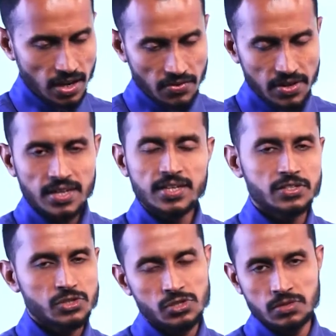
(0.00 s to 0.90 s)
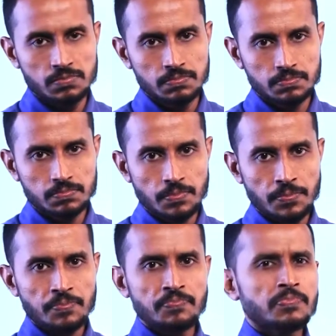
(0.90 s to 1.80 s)
our needs.
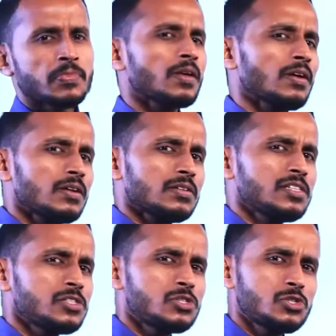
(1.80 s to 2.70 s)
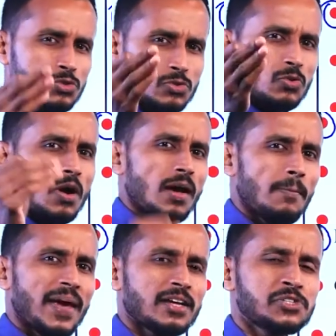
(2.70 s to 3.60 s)
Just to
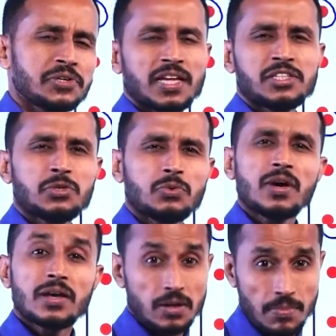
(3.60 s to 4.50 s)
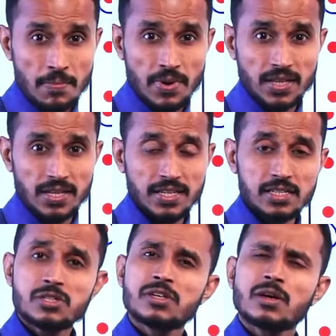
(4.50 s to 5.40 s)
make sure that you remember the
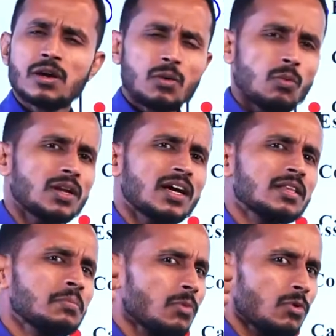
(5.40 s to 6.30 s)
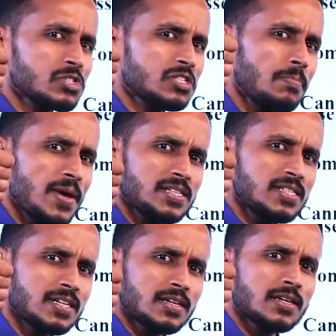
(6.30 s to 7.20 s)
needs, what are the
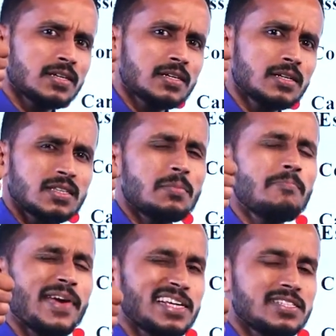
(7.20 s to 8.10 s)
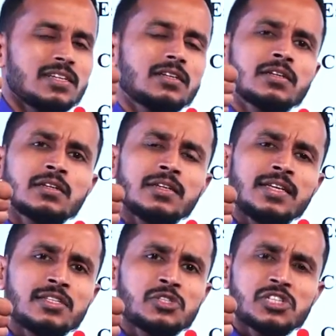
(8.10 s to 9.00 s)
basic
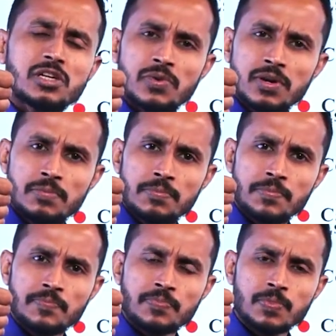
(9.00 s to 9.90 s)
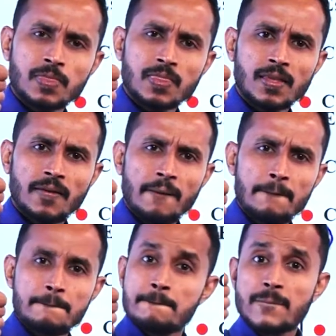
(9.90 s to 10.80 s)
needs, children?
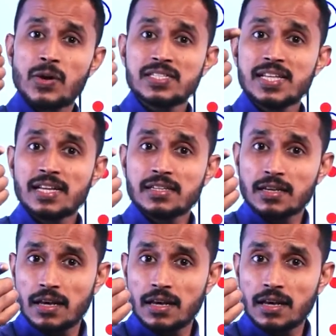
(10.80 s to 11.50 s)
What is that?